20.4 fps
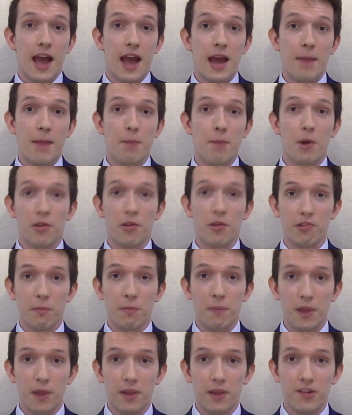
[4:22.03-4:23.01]
a
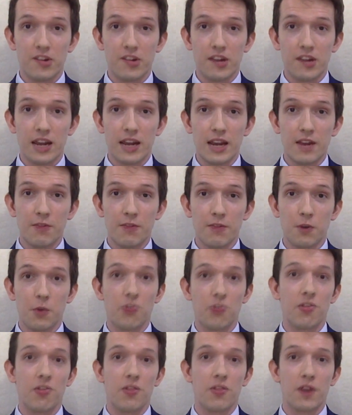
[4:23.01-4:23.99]
possibility. Of
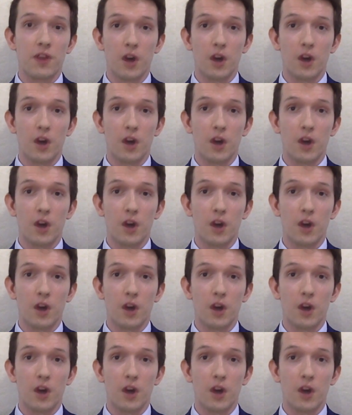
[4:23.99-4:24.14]
course, in the